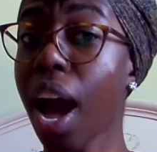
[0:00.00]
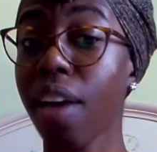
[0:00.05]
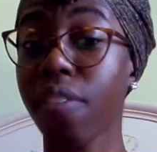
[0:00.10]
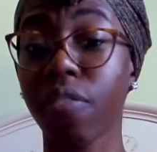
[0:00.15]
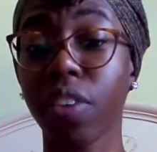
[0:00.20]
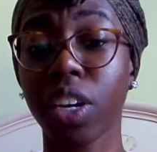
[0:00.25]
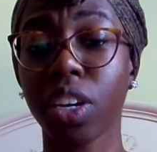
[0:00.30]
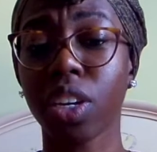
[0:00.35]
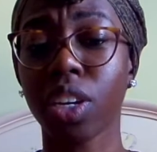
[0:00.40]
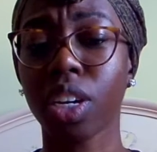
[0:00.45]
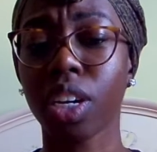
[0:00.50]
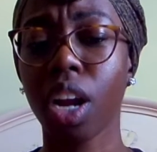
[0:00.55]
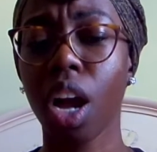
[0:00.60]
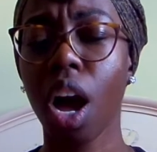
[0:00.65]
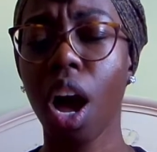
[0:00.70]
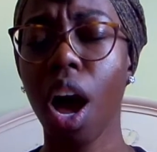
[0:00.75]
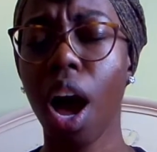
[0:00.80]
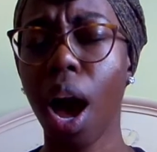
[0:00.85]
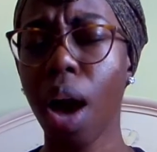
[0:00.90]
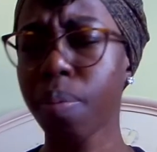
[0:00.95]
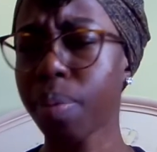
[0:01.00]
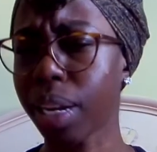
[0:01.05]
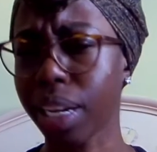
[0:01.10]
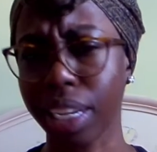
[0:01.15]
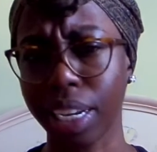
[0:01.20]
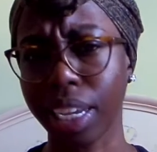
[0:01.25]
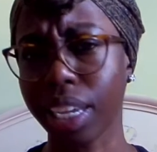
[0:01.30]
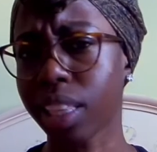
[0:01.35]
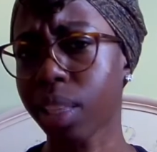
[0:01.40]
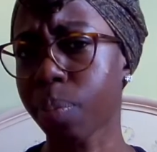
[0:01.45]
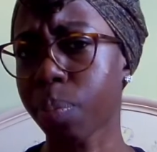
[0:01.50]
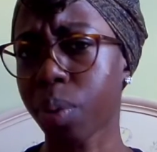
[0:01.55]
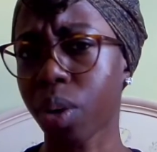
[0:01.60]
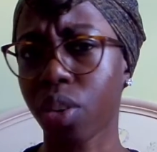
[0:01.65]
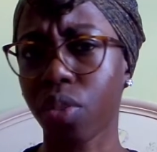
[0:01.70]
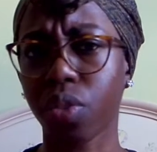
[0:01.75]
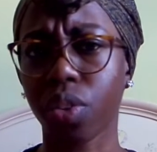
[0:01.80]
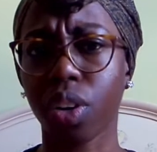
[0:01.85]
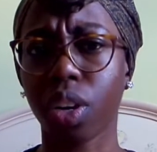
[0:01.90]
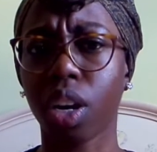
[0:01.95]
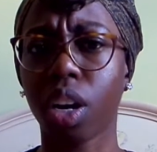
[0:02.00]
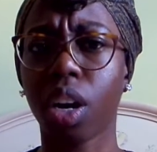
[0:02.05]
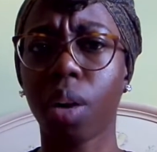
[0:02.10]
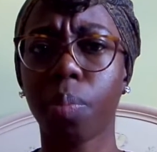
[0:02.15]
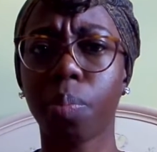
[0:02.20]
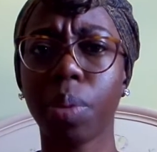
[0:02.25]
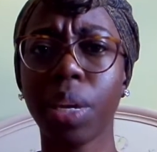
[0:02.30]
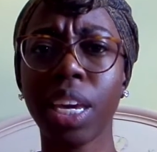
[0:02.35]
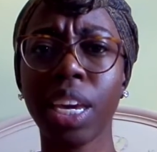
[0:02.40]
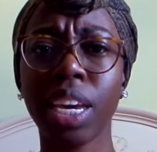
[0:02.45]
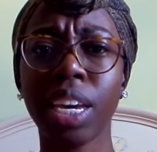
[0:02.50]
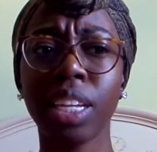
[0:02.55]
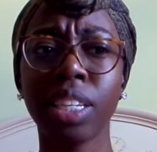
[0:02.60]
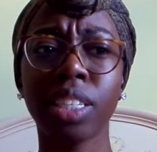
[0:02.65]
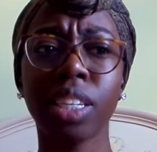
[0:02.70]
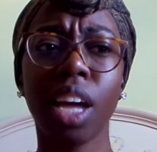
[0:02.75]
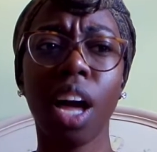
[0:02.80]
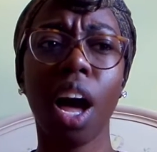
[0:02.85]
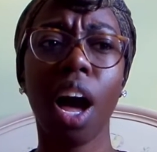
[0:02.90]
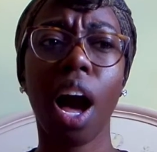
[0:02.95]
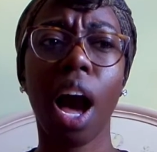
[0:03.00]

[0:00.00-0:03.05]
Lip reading: I figured I'm not going to get the book for PEDS.